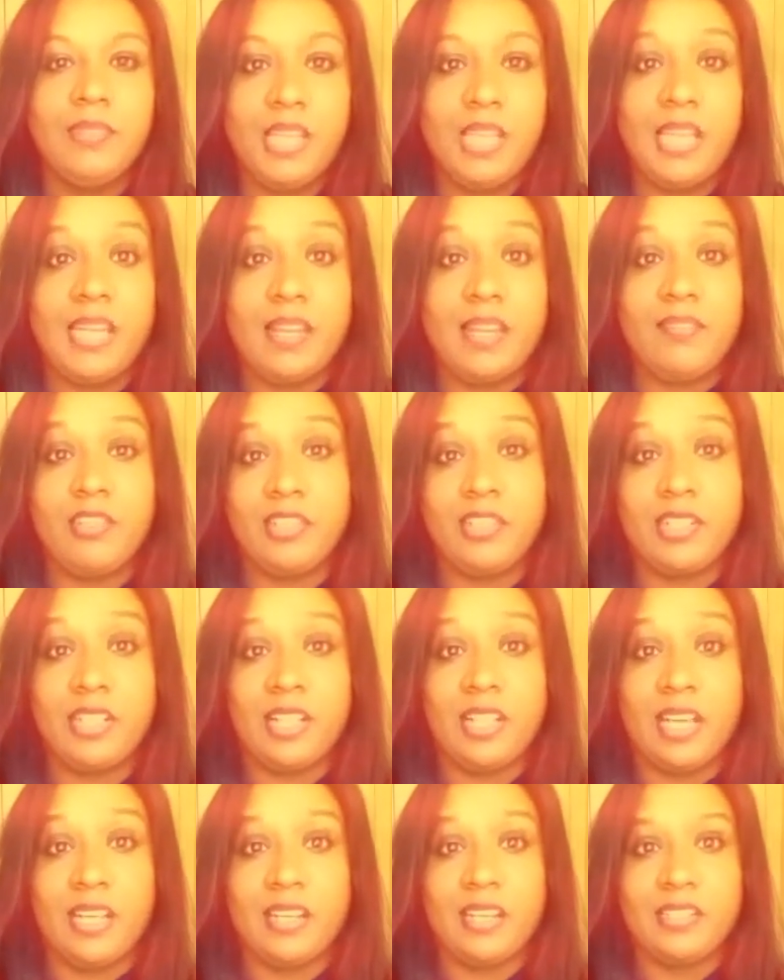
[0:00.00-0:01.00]
And I've learned a
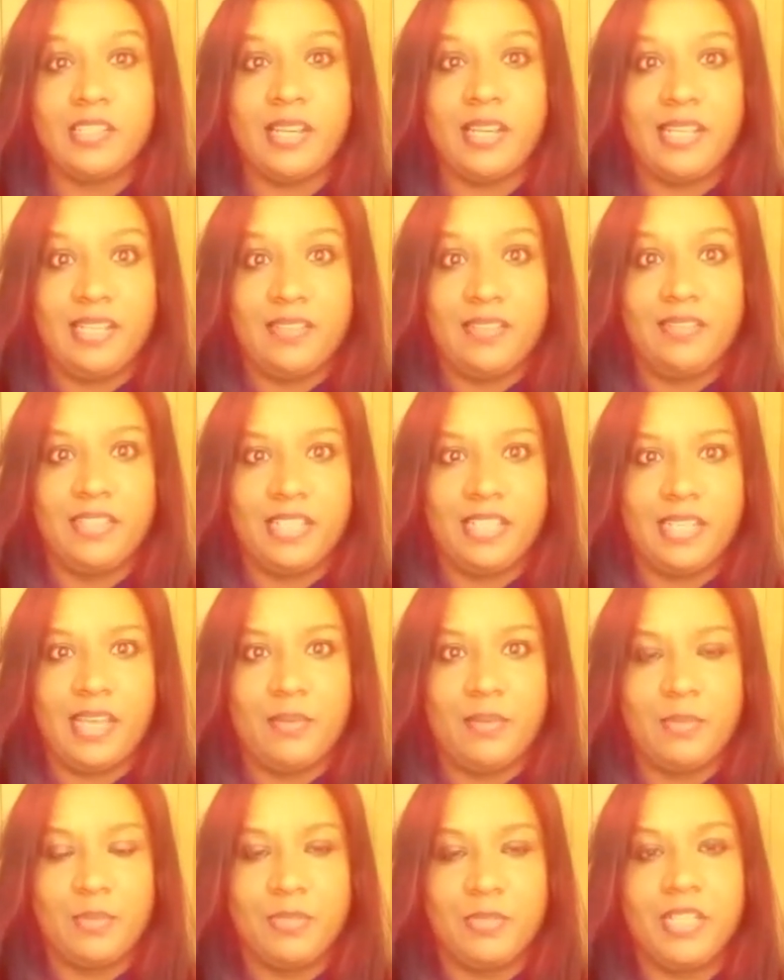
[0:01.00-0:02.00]
lot. So I live in the now
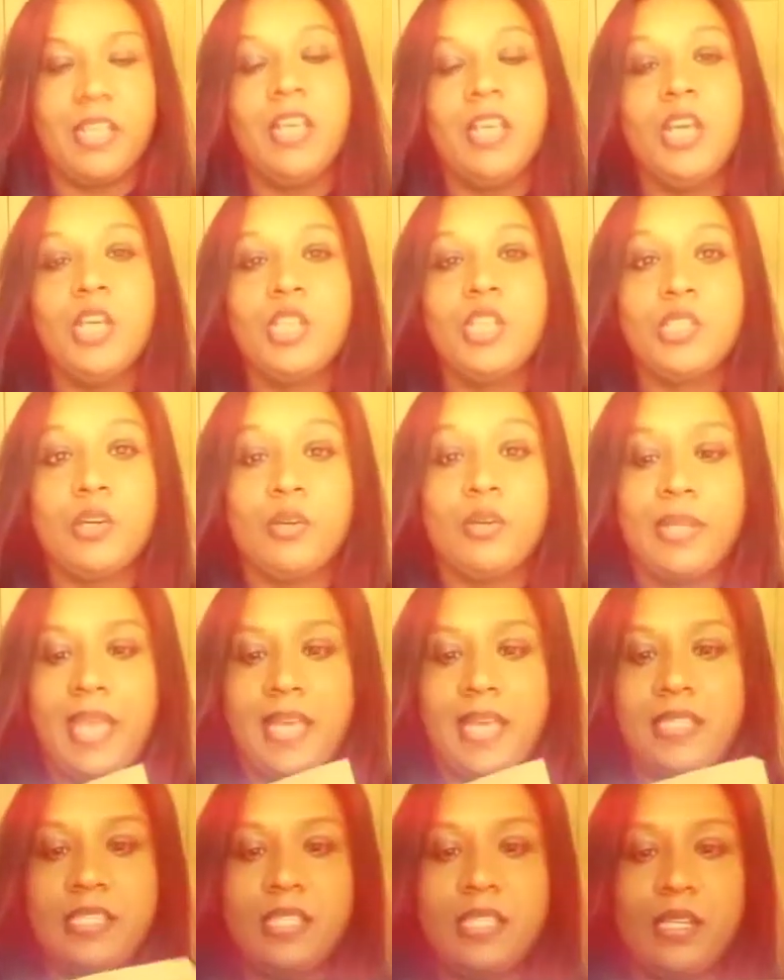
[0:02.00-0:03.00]
moment. So
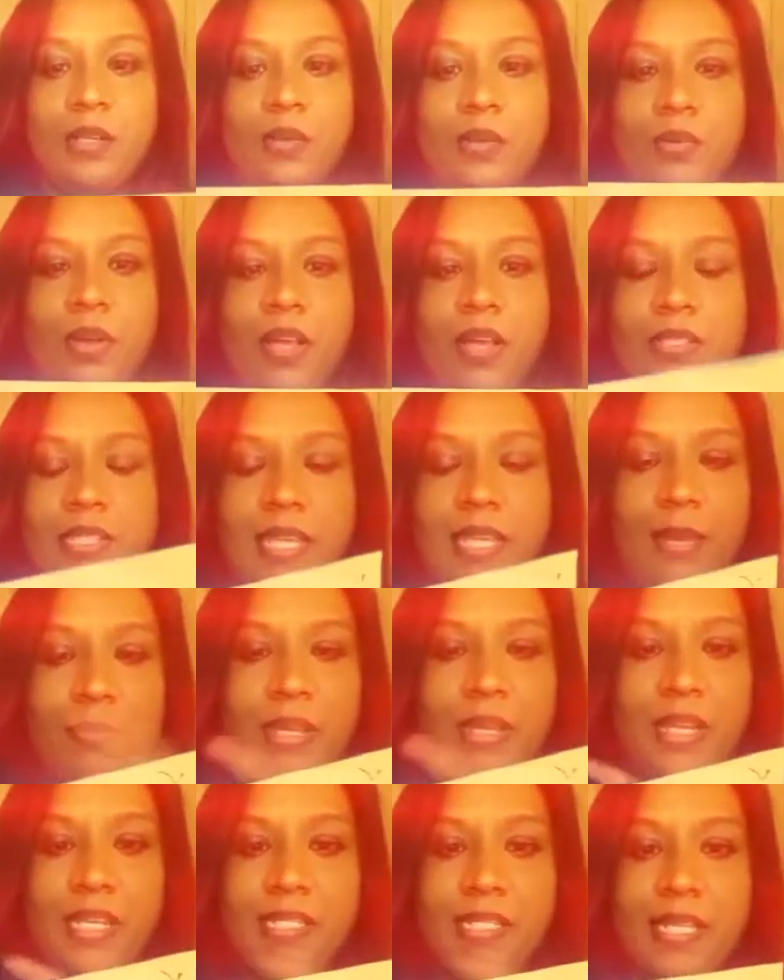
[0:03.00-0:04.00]
yes, so see, I'm
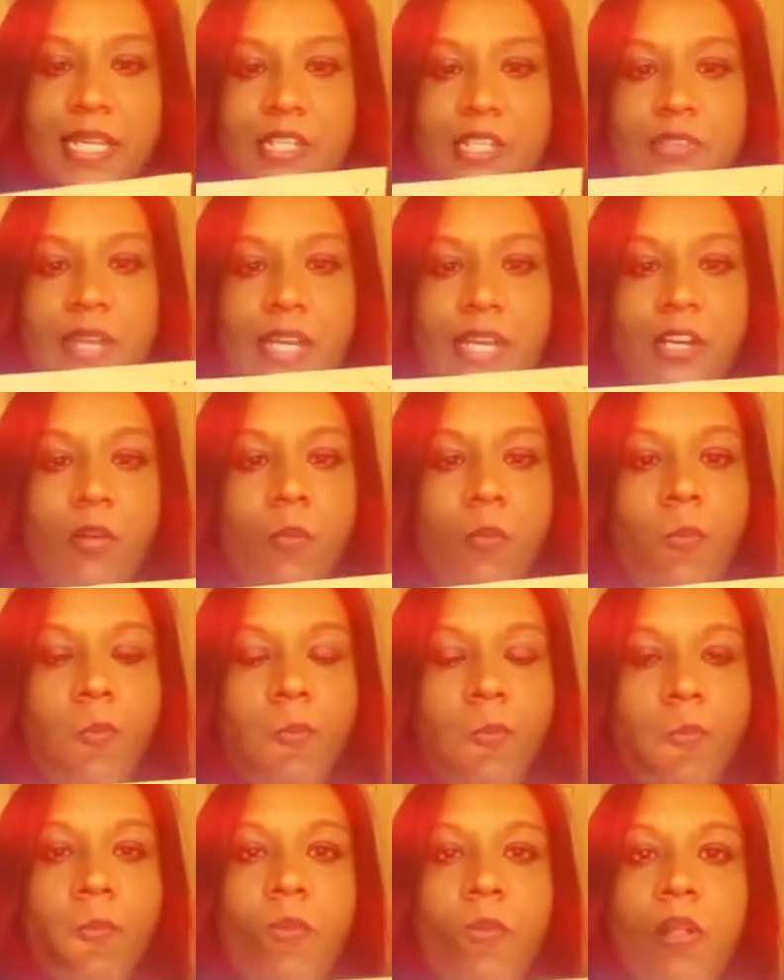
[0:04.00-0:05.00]
getting sidetracked.
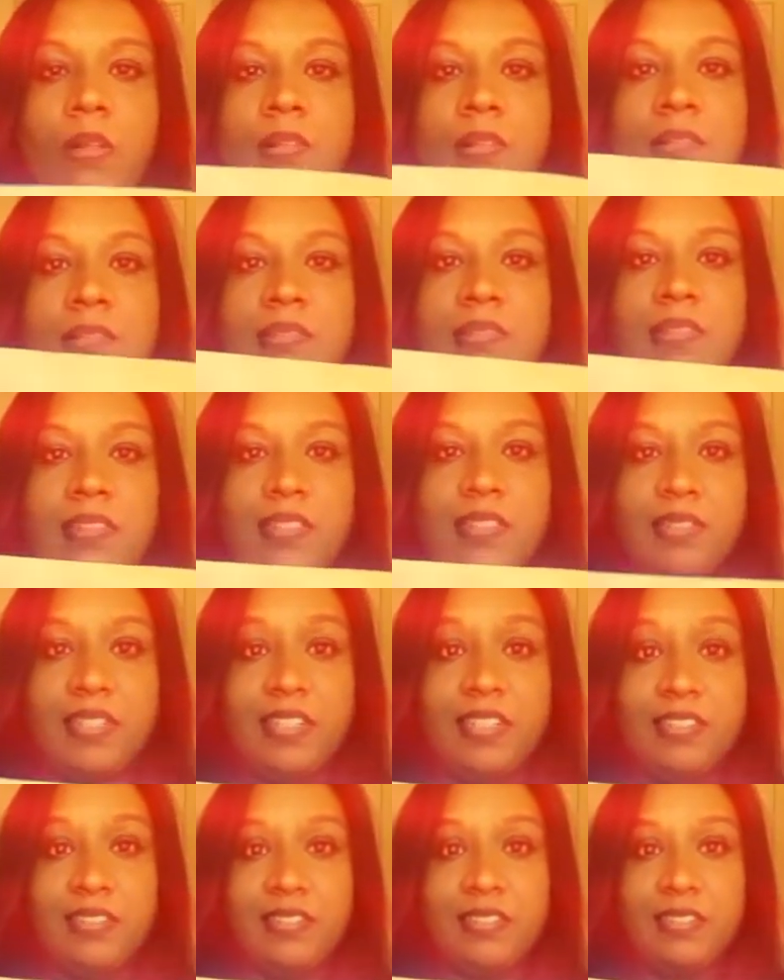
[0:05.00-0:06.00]
So
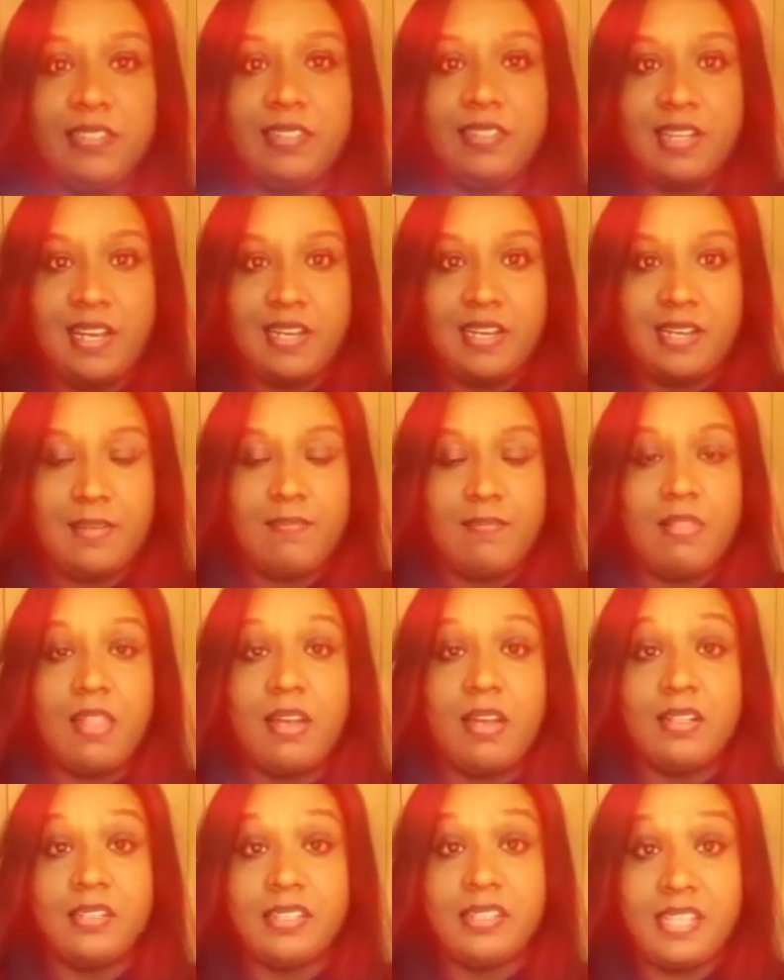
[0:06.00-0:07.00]
here's the check
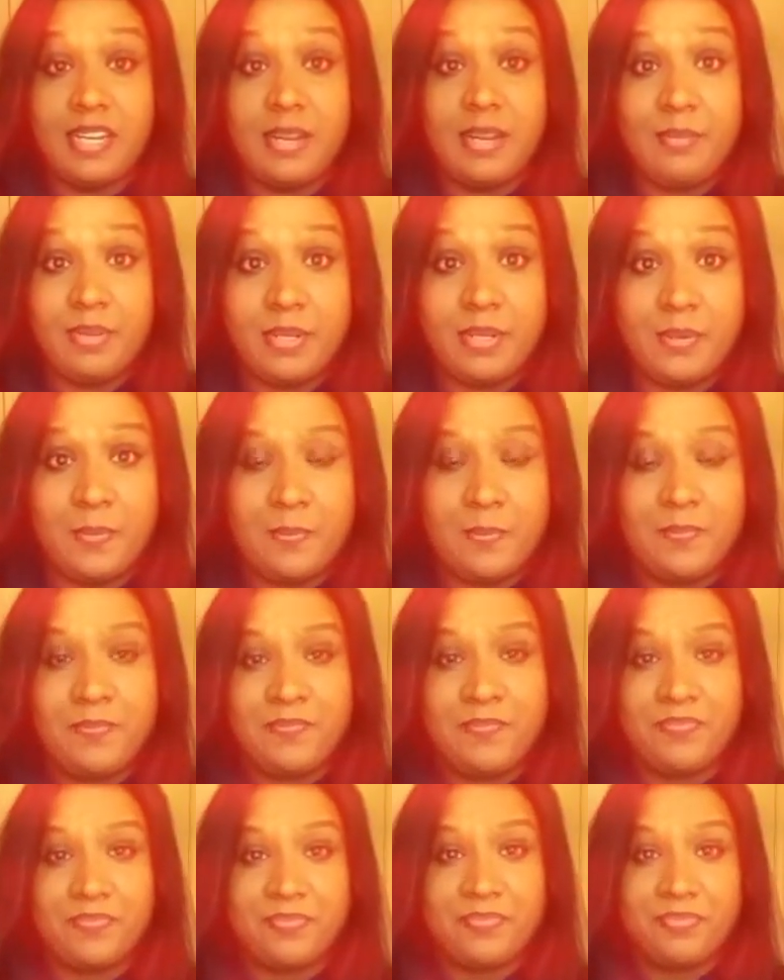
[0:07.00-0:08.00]
that I wrote.
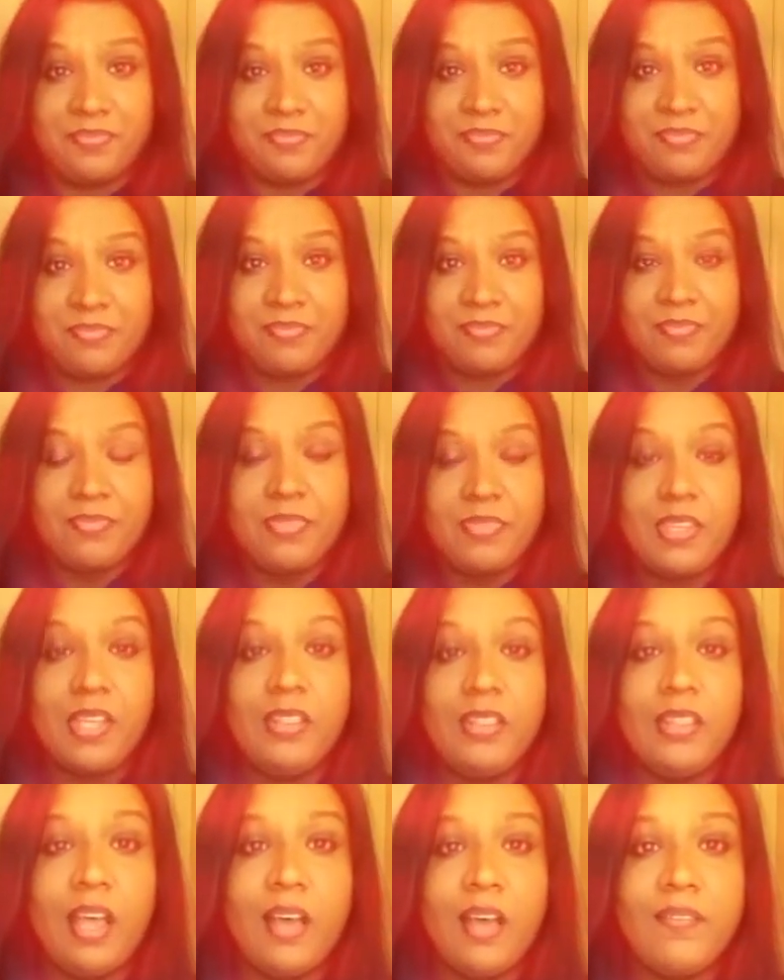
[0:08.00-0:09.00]

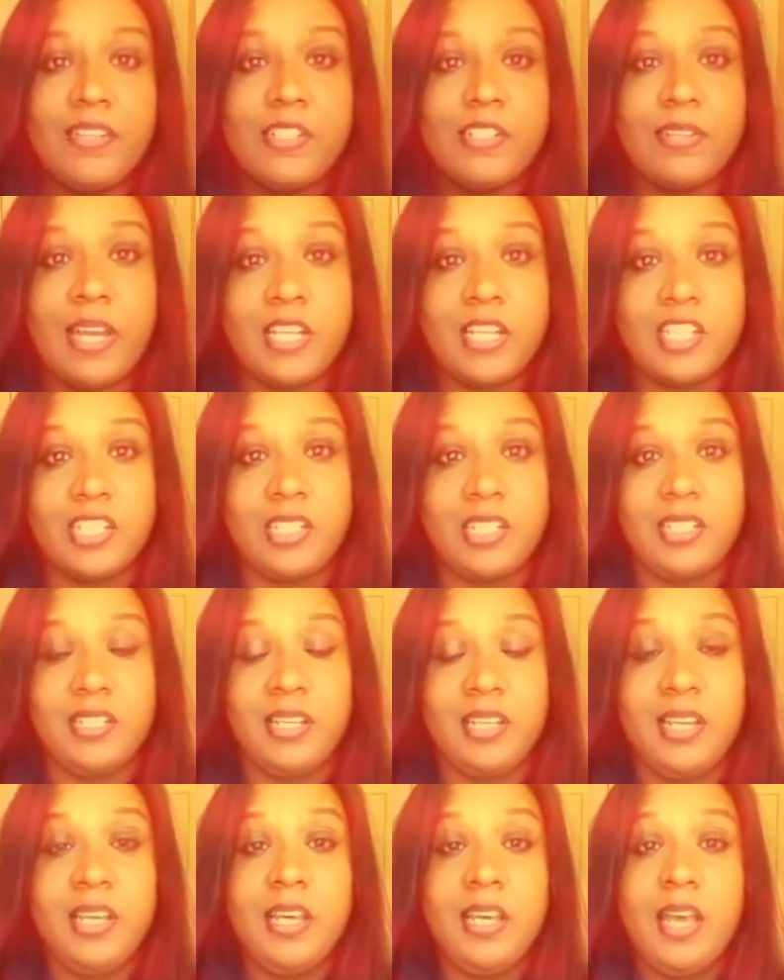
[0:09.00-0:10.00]
Law of attraction.
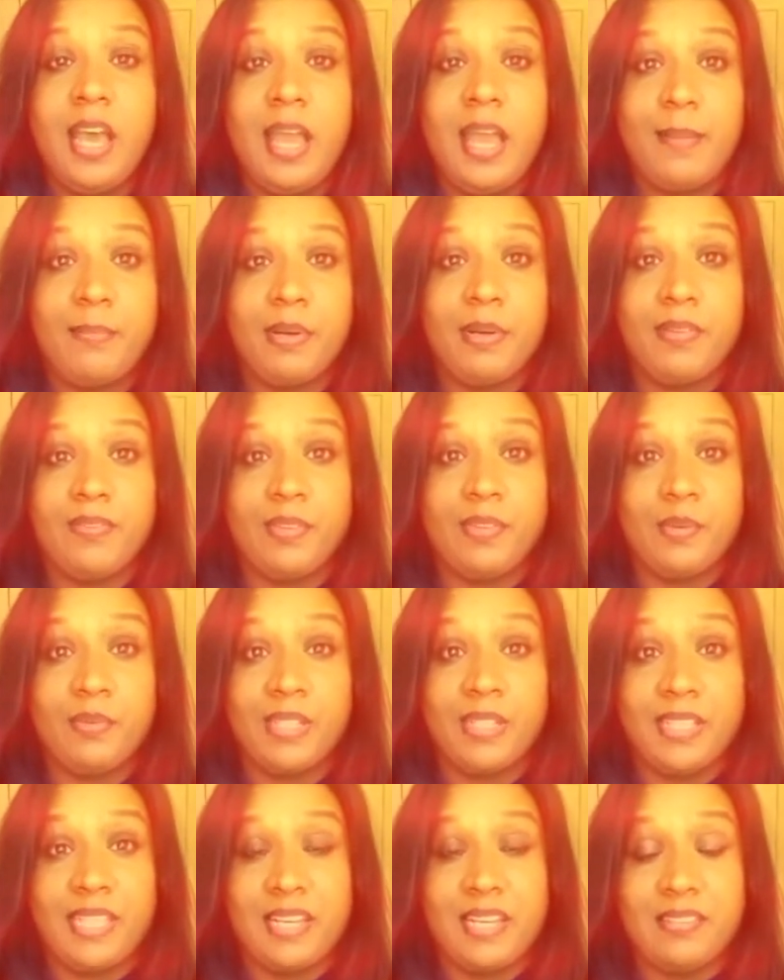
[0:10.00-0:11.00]
I put for
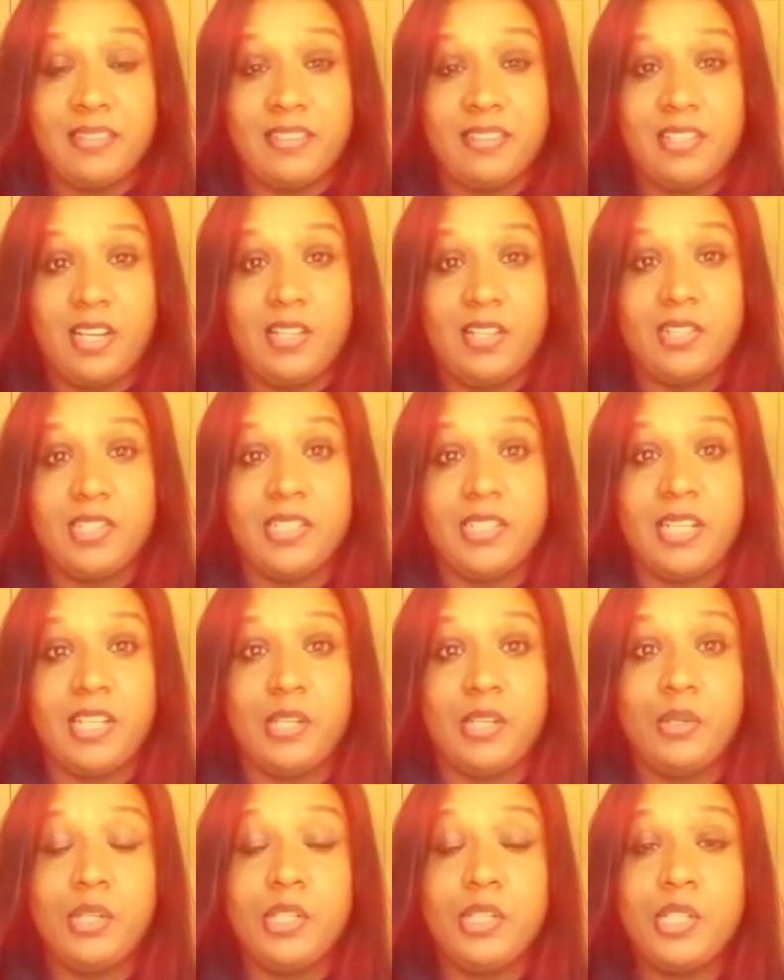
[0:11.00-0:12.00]
$1,000. Now
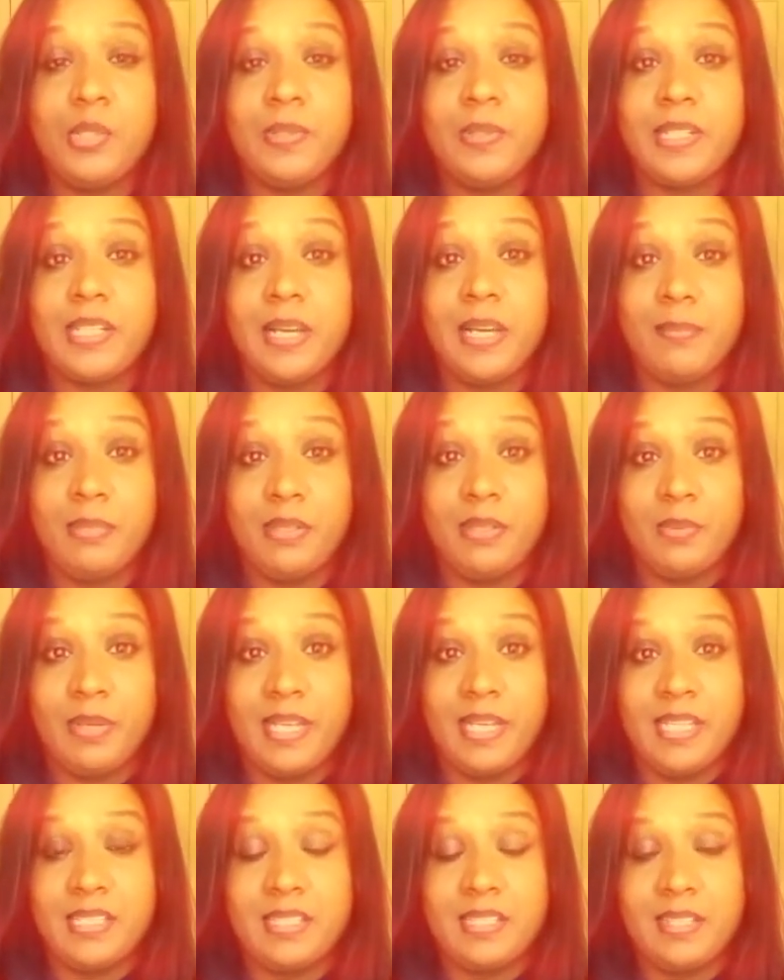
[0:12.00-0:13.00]
you could do it a couple of
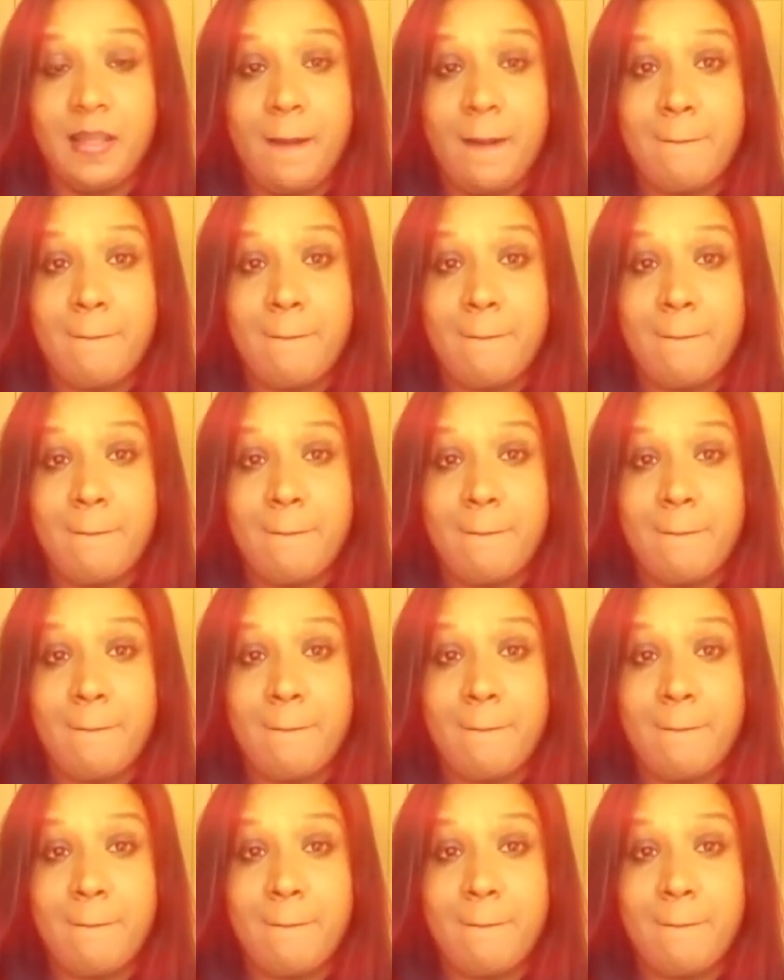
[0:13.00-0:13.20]
ways.